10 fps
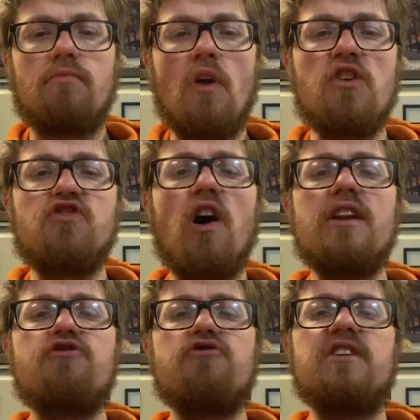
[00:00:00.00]
It's
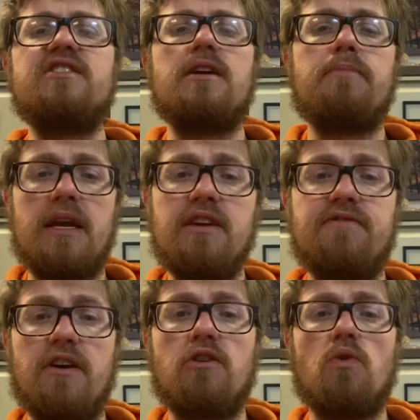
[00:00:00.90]
slightly greasy, but it is
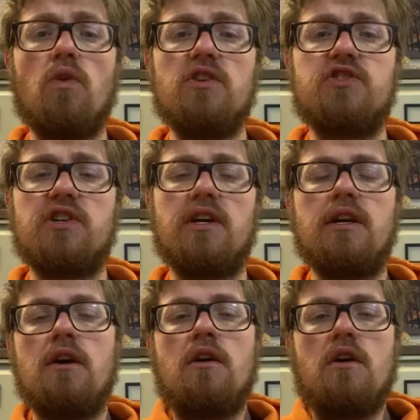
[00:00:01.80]
very good quality.
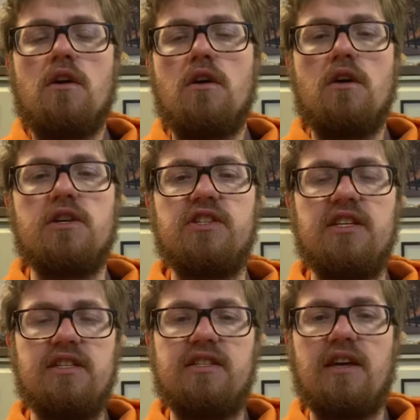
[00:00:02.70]
And
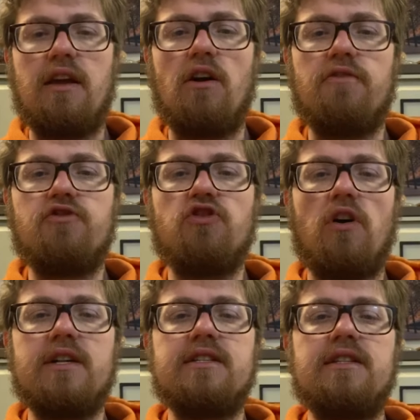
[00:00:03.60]
since then, I've
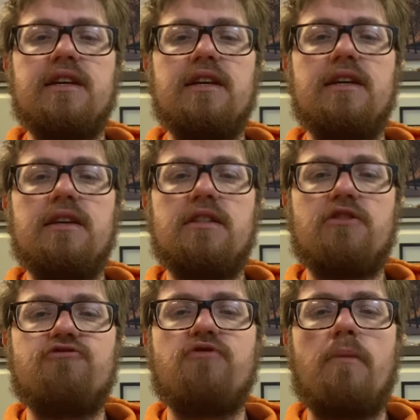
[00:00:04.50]
tried the
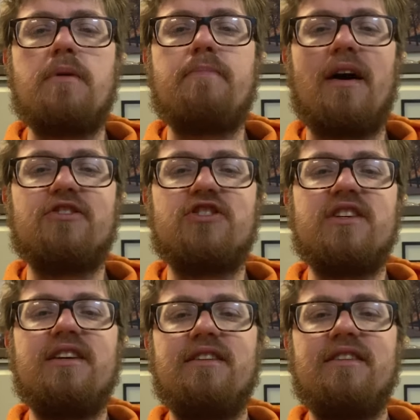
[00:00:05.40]
grubby
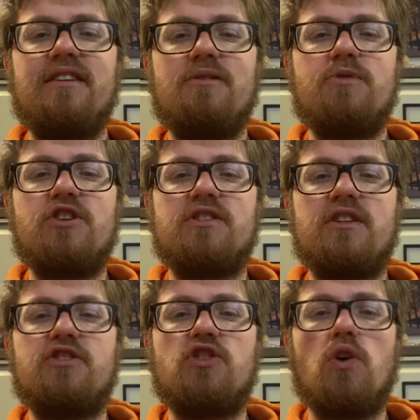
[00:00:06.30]
putty, which has
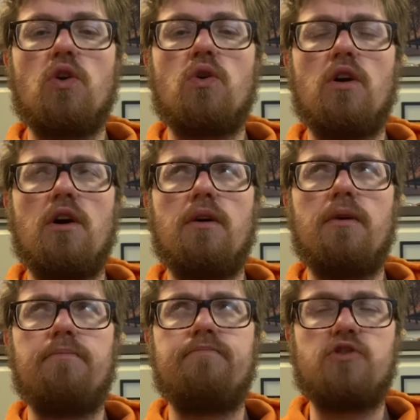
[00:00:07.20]
the
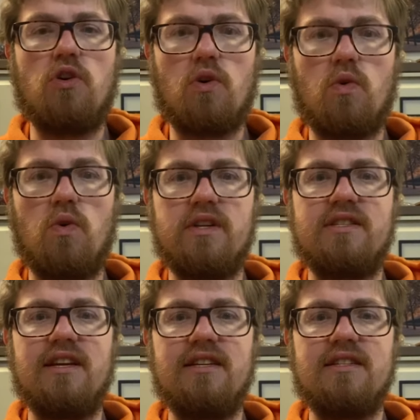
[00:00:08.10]

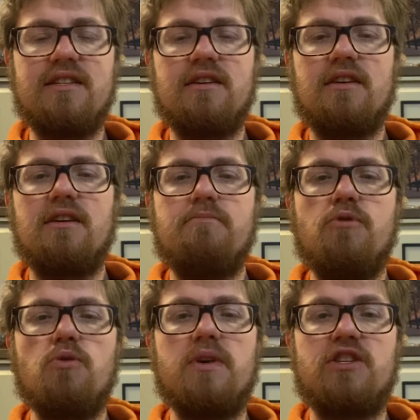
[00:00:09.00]
turquoise lid,
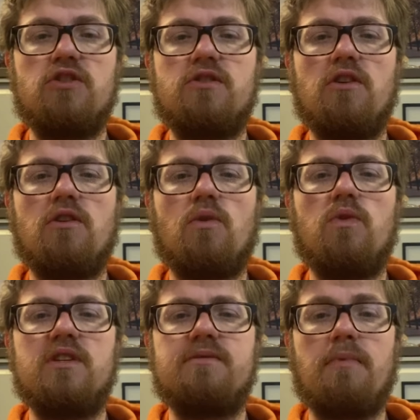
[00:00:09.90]
bluey
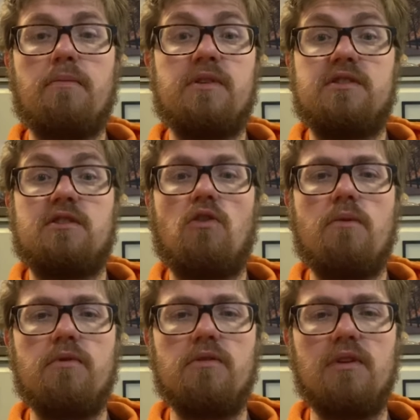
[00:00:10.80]
turquoise, maybe
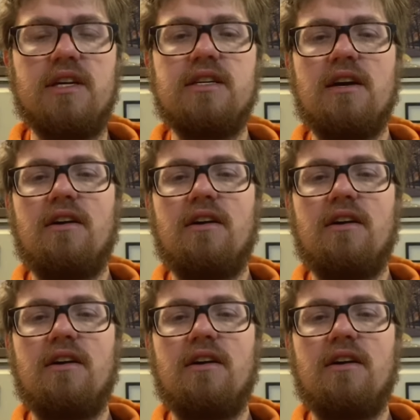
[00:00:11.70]
sky blue lid,